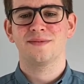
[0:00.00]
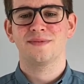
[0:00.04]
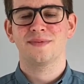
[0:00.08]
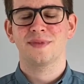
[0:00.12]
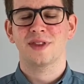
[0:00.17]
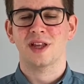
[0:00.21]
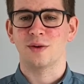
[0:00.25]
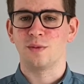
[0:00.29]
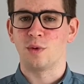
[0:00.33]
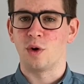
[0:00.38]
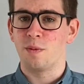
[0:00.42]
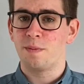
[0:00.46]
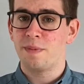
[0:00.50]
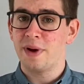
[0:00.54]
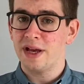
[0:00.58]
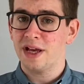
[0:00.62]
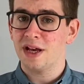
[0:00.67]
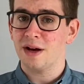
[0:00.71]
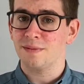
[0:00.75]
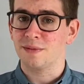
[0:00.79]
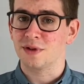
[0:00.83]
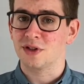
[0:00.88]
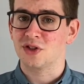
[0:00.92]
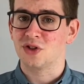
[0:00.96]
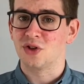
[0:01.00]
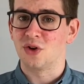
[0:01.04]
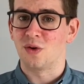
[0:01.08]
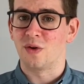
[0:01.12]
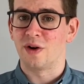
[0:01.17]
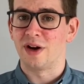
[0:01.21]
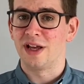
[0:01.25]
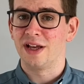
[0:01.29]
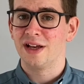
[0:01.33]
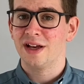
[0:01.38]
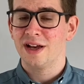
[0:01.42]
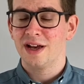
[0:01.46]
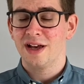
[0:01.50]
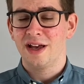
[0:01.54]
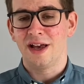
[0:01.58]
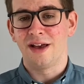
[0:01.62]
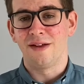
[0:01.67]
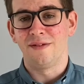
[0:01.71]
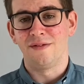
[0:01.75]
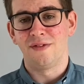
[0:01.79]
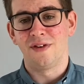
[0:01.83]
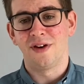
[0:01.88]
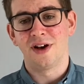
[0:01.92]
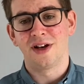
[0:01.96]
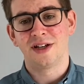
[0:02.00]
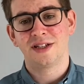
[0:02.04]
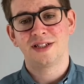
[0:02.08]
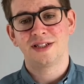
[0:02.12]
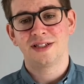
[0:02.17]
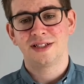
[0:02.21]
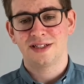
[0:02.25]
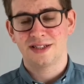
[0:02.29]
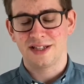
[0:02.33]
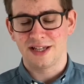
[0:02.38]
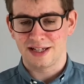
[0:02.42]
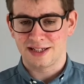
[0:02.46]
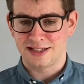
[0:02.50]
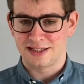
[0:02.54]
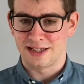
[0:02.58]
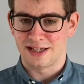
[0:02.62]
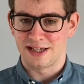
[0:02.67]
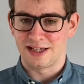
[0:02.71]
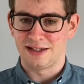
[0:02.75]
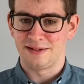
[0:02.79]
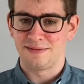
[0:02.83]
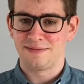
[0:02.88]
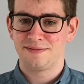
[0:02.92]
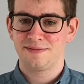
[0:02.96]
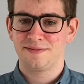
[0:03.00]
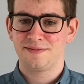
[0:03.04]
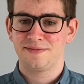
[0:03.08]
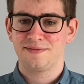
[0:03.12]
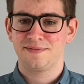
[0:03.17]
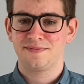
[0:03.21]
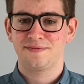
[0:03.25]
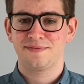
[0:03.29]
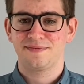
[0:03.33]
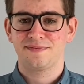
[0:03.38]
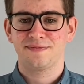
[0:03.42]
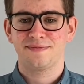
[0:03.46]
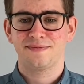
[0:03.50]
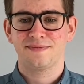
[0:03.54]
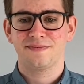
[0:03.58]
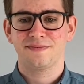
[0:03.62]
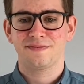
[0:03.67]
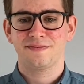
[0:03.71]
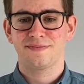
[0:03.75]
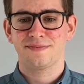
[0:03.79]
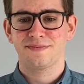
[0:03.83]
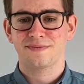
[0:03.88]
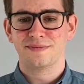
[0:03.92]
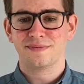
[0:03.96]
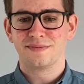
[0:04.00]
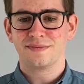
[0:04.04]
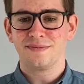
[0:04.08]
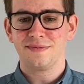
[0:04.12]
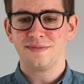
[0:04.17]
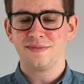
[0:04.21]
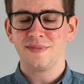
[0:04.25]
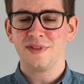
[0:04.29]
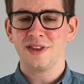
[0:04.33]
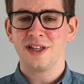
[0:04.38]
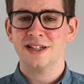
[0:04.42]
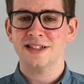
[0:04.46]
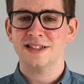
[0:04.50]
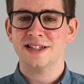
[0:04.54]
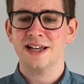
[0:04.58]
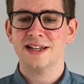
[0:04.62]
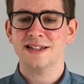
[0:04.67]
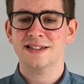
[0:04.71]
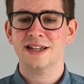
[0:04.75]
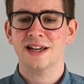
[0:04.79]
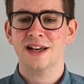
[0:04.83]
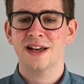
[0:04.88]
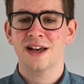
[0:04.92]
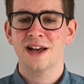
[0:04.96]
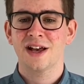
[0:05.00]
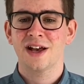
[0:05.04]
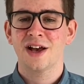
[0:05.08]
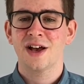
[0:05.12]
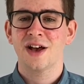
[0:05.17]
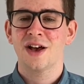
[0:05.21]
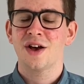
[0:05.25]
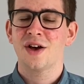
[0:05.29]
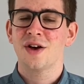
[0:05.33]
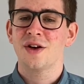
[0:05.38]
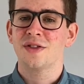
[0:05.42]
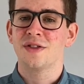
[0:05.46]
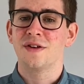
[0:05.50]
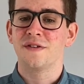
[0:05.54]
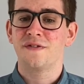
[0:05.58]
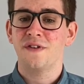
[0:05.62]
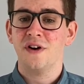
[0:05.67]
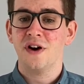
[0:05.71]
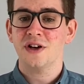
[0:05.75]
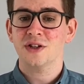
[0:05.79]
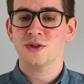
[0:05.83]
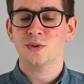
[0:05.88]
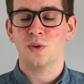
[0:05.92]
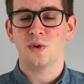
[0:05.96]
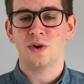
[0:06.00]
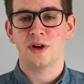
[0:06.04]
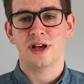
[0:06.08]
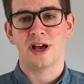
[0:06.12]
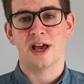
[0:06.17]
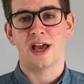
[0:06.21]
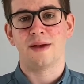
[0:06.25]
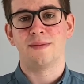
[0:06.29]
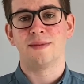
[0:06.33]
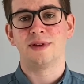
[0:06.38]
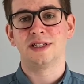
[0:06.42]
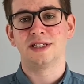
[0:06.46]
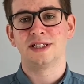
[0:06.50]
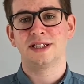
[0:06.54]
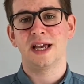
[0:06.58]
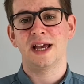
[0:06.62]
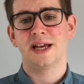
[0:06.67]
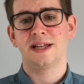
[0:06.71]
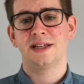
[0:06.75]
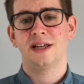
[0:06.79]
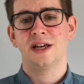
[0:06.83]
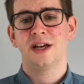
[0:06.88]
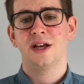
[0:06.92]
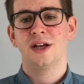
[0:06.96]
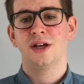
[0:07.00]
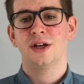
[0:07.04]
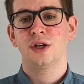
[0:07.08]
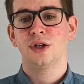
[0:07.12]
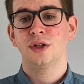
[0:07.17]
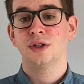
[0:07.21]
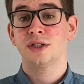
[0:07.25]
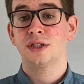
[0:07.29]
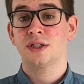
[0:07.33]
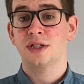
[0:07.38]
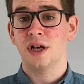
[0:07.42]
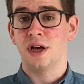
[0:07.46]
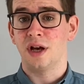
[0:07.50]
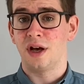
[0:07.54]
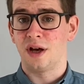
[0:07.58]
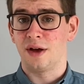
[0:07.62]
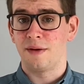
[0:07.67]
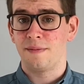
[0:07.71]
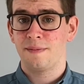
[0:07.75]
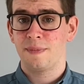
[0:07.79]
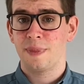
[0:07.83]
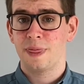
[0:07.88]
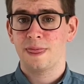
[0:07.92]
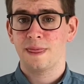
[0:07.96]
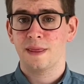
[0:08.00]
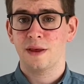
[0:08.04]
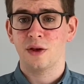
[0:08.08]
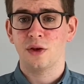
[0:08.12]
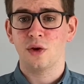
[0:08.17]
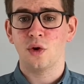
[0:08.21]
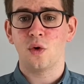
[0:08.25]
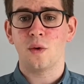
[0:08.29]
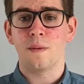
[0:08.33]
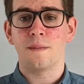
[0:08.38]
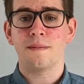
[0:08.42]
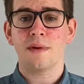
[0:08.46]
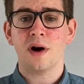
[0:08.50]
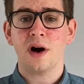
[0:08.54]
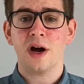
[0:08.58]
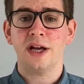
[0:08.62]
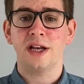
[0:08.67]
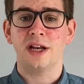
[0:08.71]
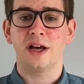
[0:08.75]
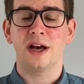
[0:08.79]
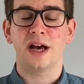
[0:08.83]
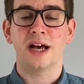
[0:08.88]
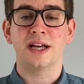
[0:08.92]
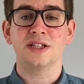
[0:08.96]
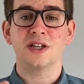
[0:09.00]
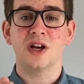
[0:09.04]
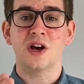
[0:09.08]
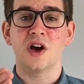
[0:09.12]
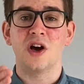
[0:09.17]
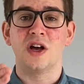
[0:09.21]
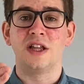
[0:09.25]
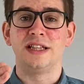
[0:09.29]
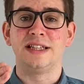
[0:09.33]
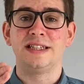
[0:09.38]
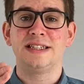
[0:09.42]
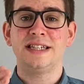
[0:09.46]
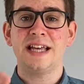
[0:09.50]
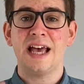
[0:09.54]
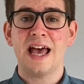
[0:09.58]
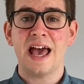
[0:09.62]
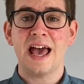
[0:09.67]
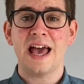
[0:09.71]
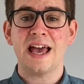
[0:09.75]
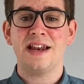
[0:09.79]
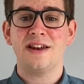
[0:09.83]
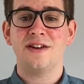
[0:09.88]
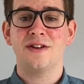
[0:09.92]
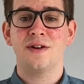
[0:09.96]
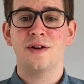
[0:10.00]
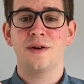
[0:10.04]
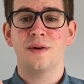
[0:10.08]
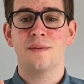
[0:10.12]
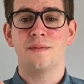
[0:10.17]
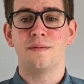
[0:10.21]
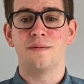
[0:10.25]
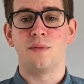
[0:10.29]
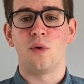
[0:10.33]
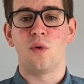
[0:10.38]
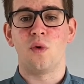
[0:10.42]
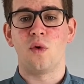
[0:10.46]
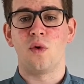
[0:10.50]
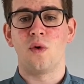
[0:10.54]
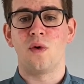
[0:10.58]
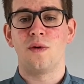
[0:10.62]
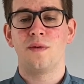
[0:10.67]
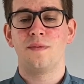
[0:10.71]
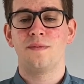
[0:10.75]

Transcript: And we'll pick up the story in verse 16. It says, "The first one came and said, 'Sir, your miner has earned 10 more.'